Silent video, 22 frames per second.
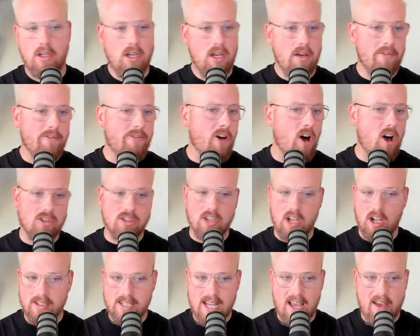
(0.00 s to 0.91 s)
falls
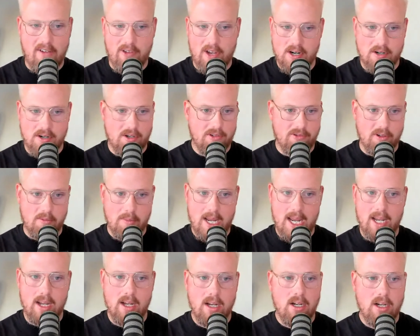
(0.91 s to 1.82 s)
on deaf ears for
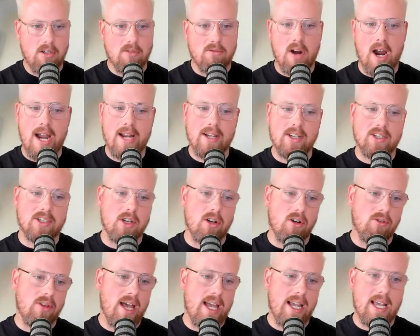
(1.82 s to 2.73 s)
me, right?
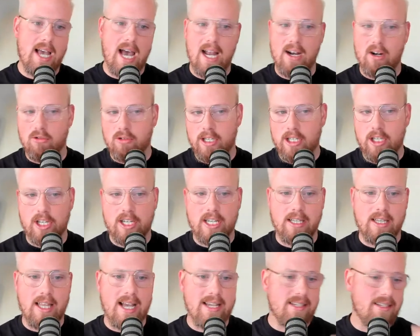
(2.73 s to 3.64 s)
So, like, I don't really look
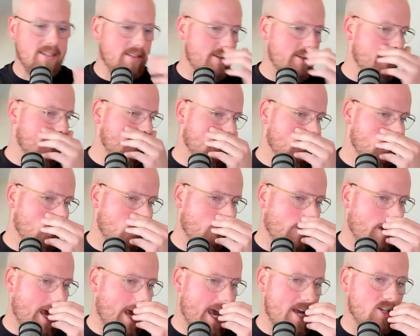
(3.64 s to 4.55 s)
at licenses and
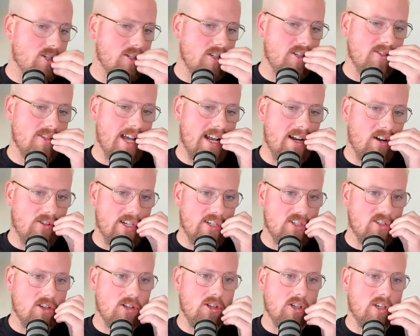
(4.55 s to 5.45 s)
certifications. I don't
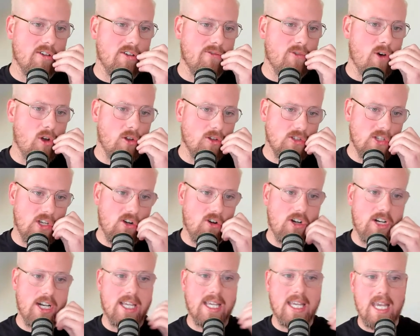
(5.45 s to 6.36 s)
necessarily look at
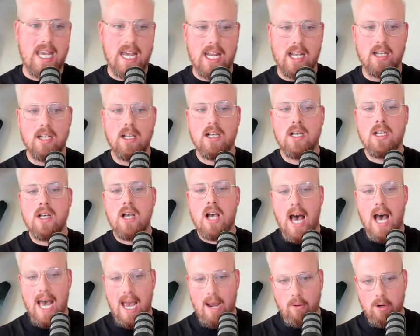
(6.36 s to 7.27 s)
volunteering. Again,
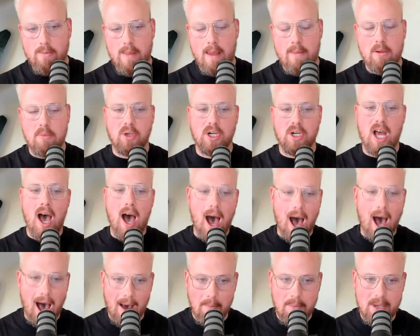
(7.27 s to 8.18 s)
I would maybe put a
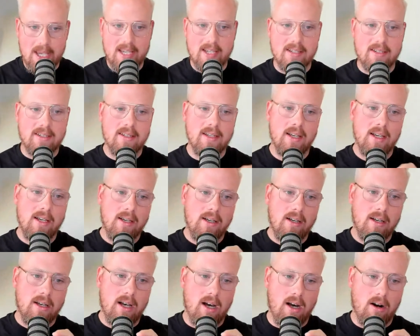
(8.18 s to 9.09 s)
hobbies
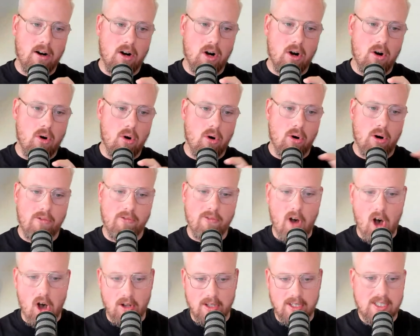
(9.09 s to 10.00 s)
or
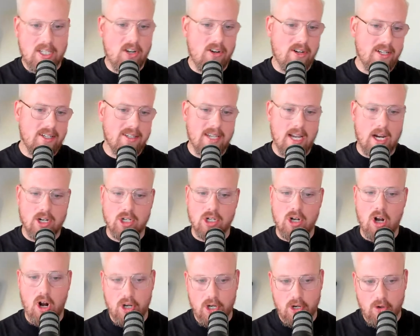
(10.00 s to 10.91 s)
volunteering section
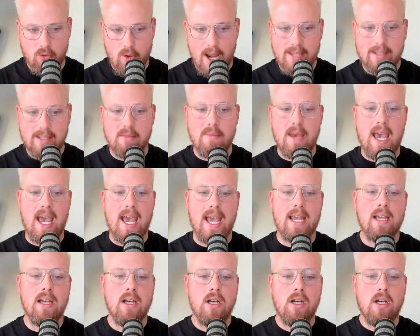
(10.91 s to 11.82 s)
on your
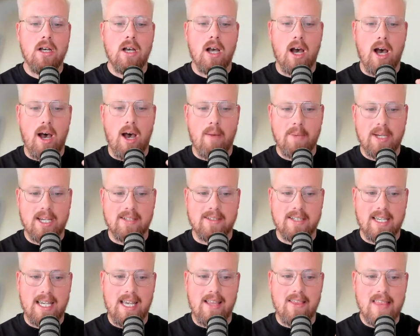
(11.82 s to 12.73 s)
resume, because
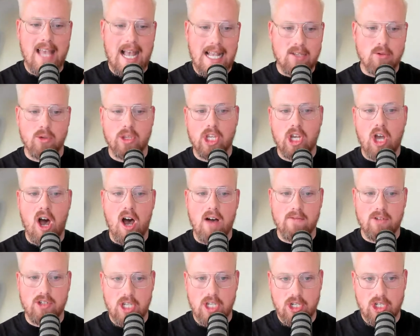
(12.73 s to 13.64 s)
again, that's where the
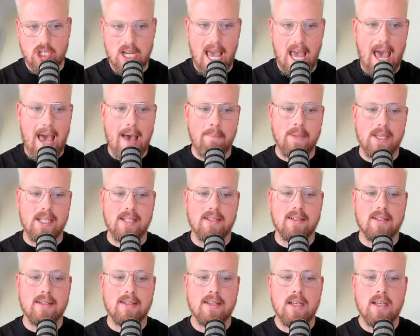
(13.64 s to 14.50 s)
conversation happens.